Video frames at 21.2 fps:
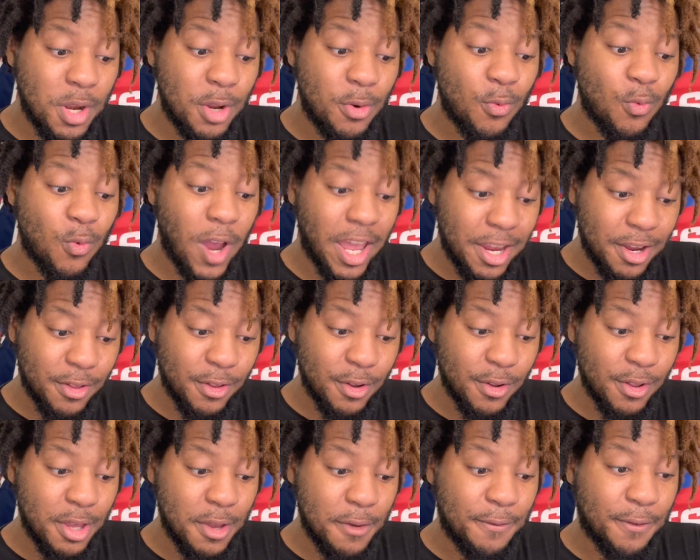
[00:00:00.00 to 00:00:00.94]

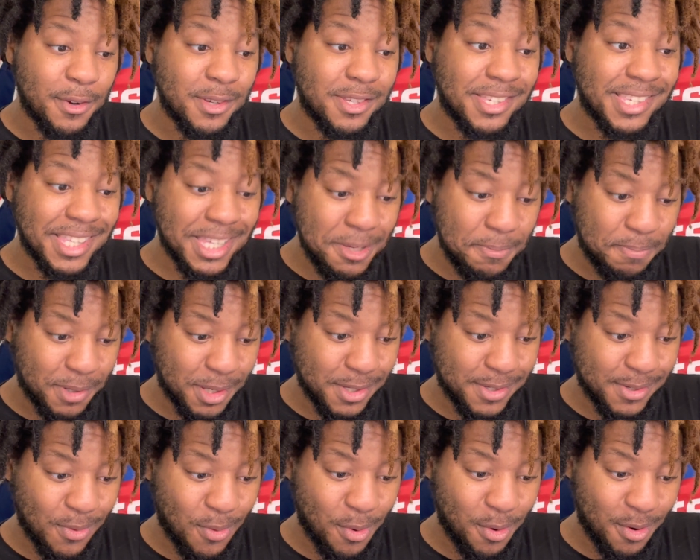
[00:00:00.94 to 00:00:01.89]
regularly for sleep
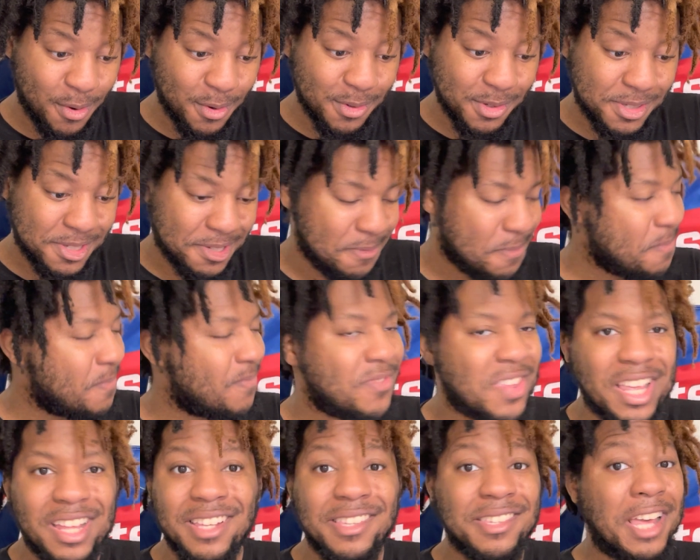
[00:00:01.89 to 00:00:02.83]
disorders.
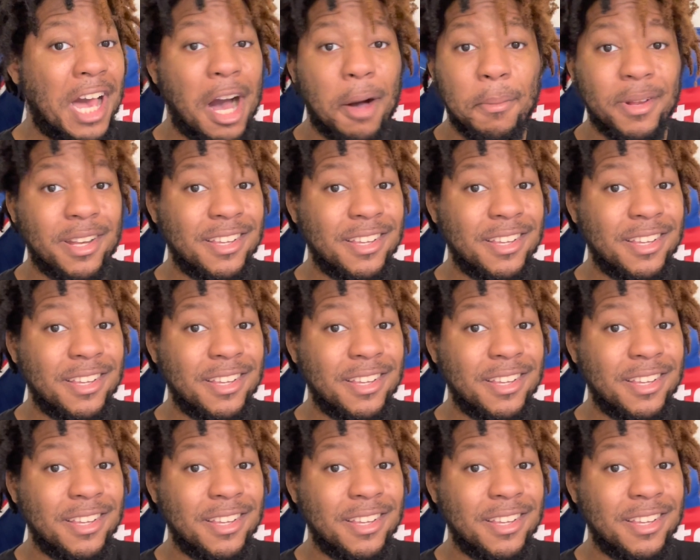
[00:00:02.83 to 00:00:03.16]
This comment